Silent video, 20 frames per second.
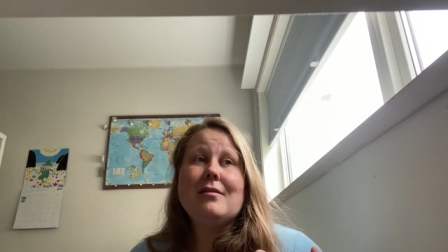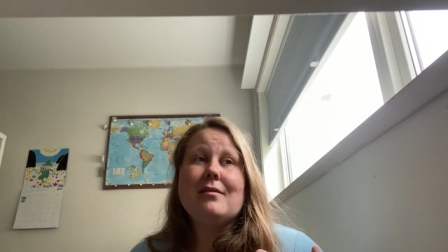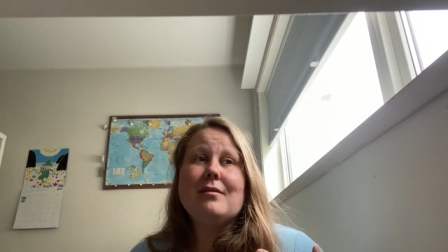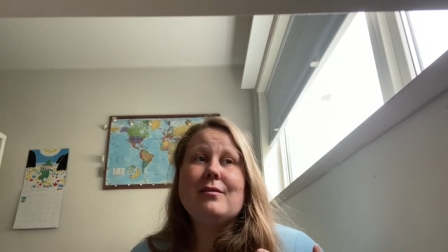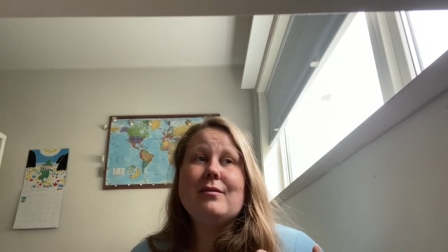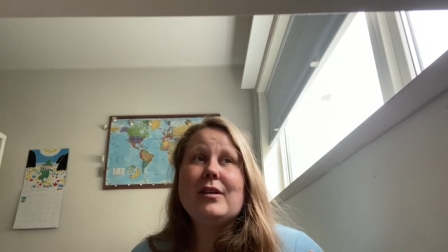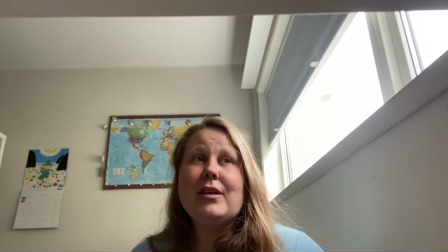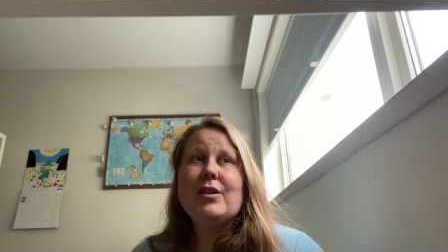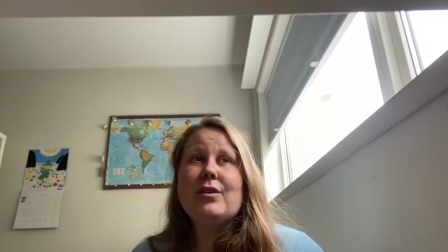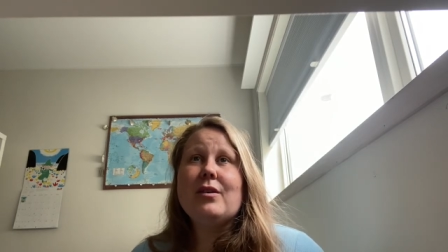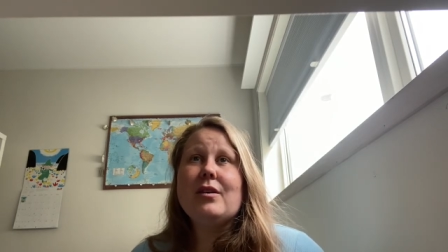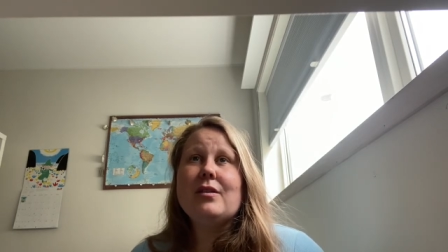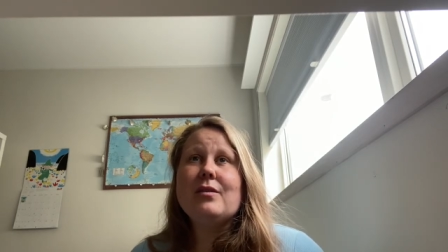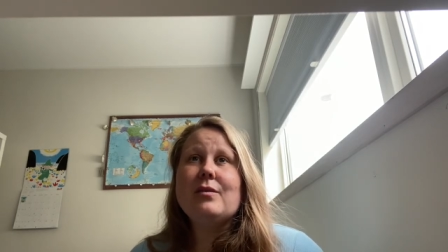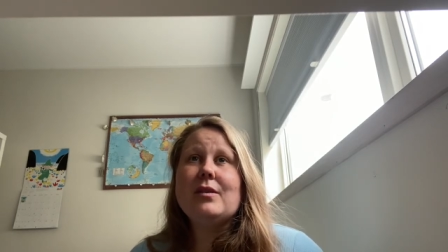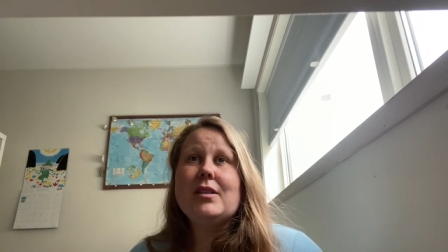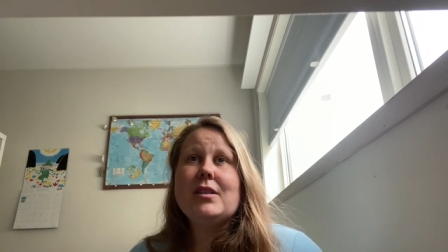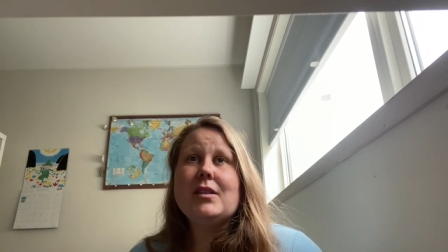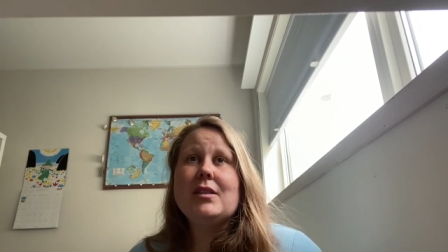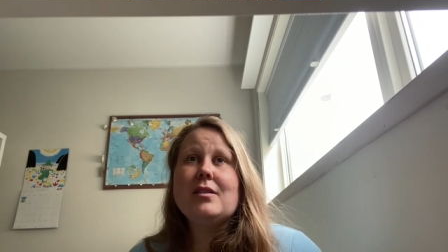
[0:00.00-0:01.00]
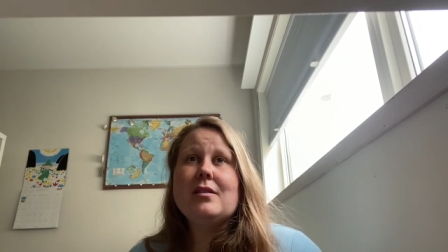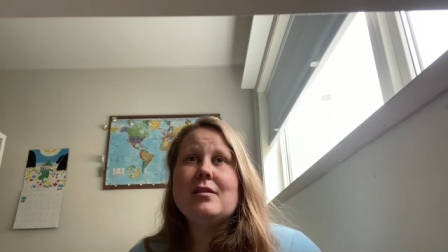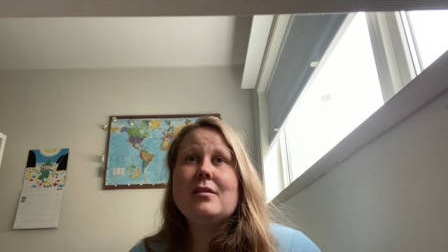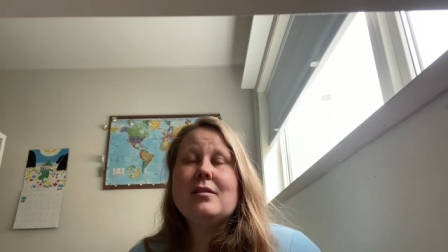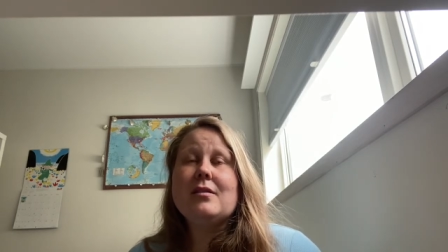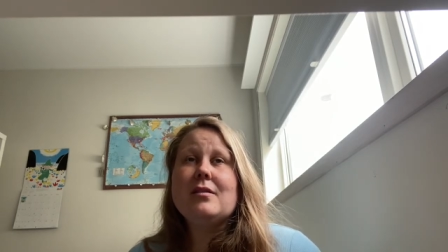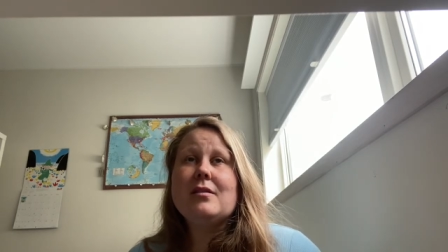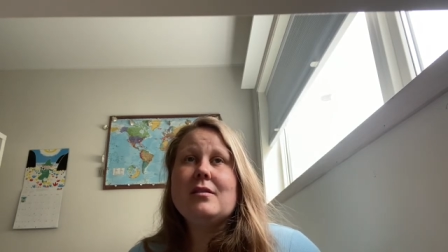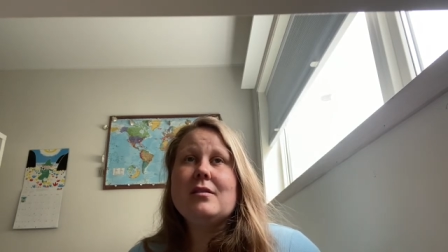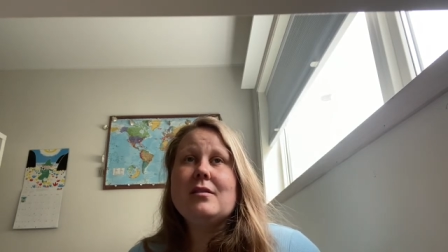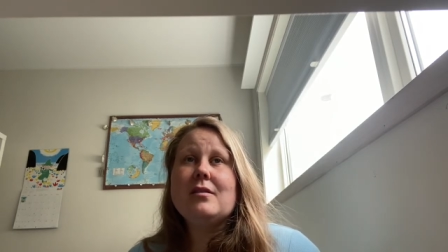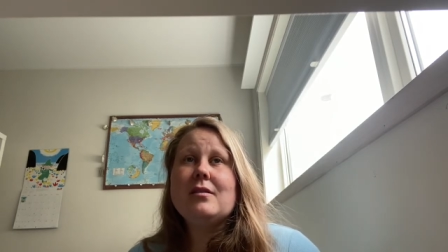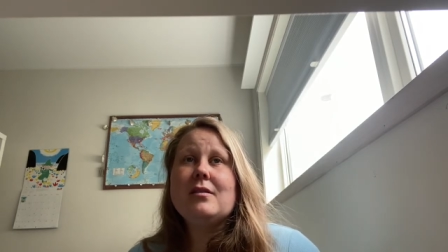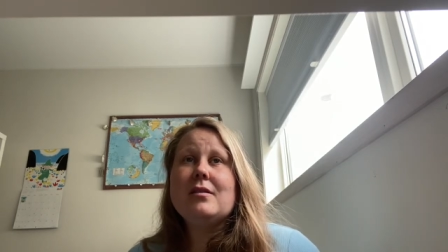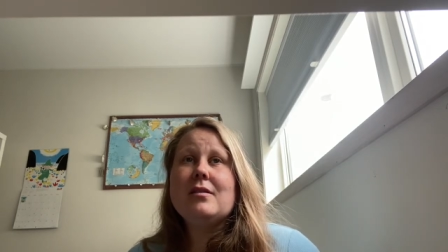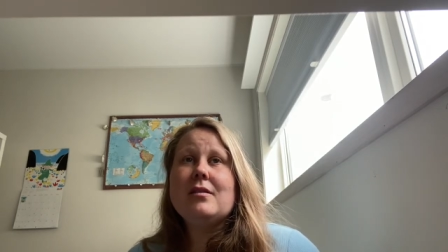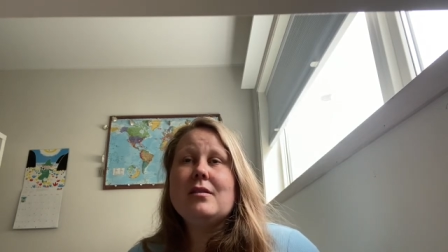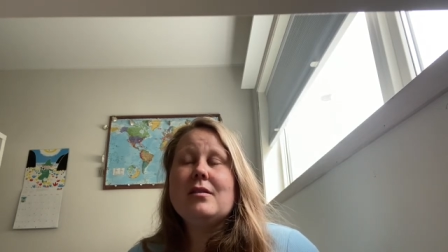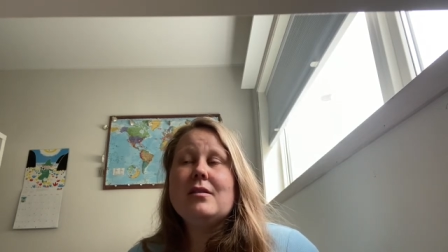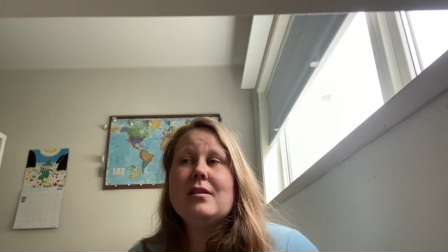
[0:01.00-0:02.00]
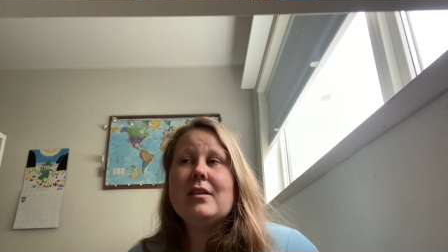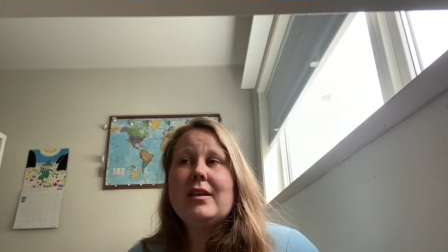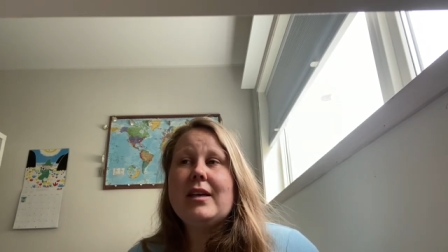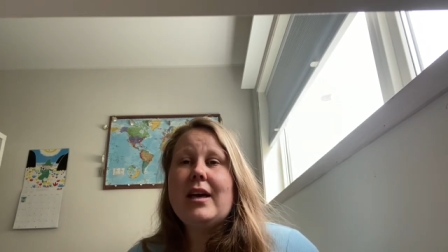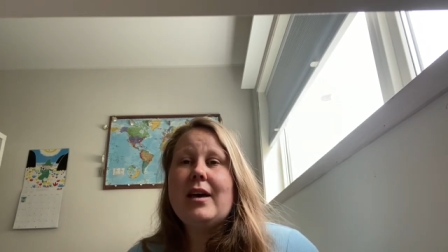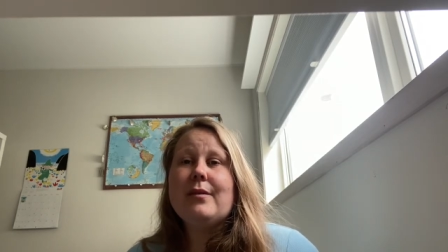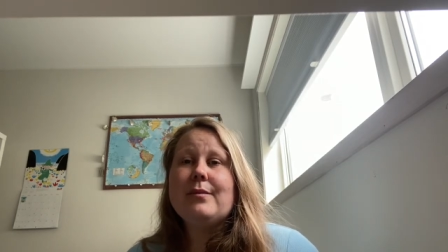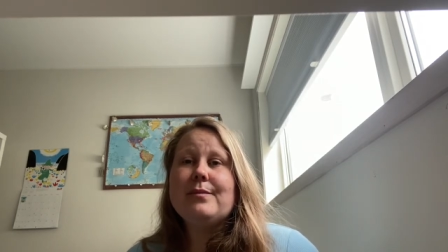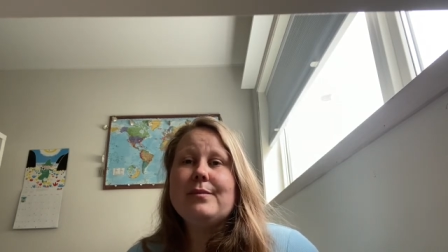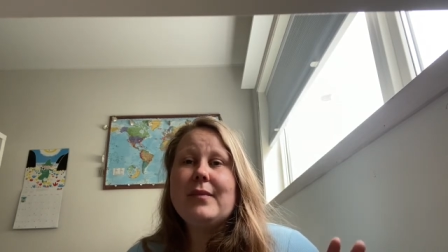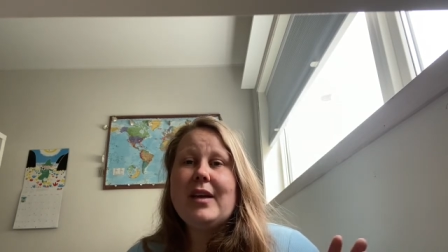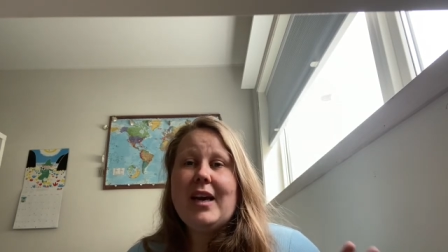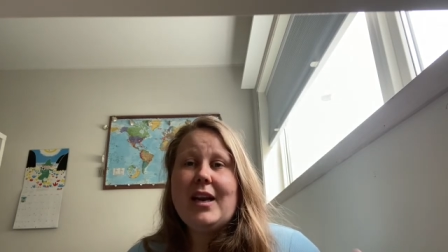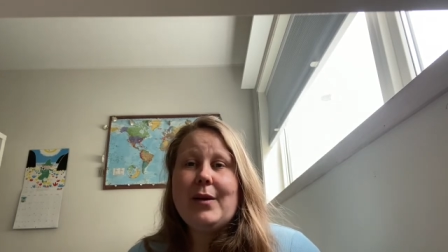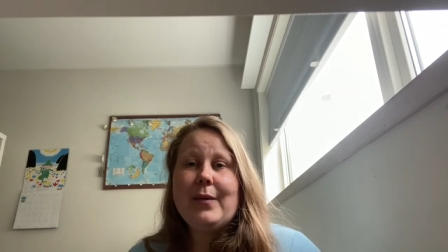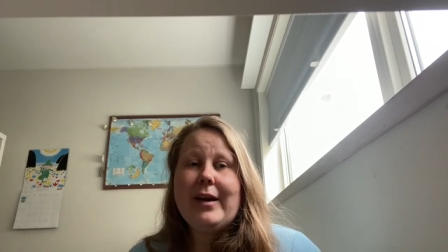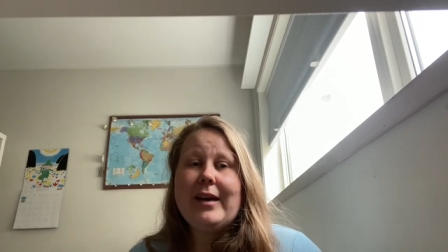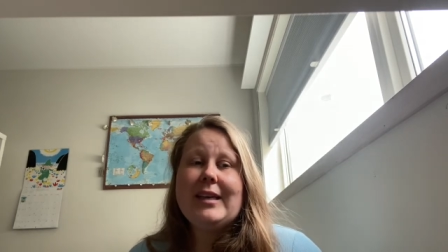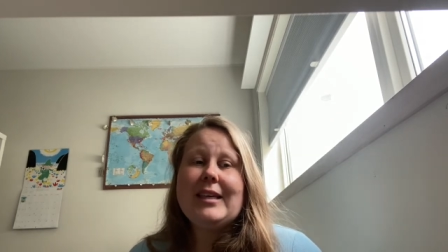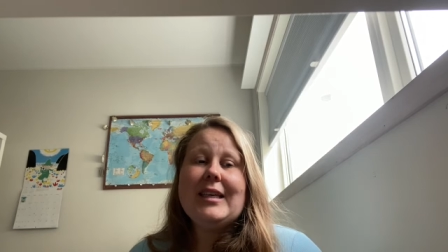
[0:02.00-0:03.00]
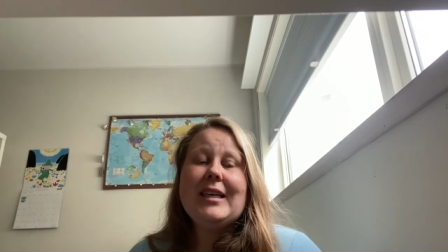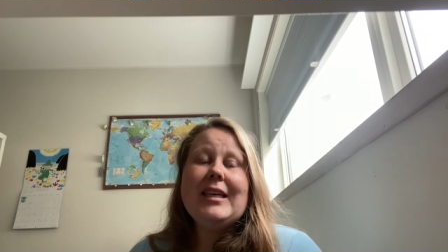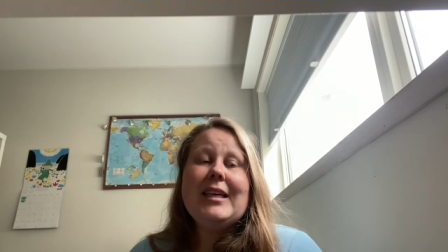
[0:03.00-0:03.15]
when you are Norwegian. Yeah, anyway.